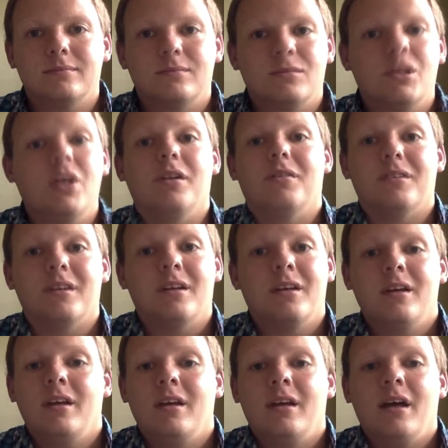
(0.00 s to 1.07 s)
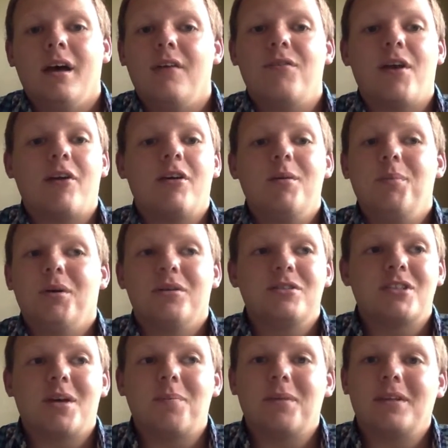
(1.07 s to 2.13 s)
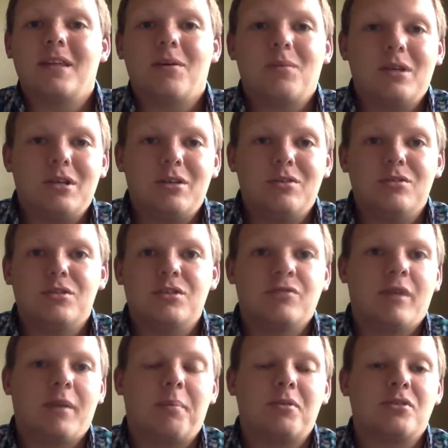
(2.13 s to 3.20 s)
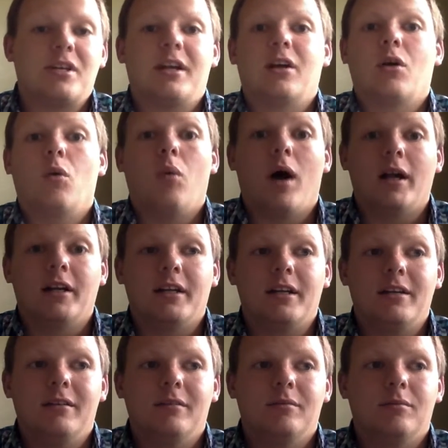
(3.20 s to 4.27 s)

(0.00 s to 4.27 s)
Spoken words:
Good. A variable is something that we use to represent a quantity.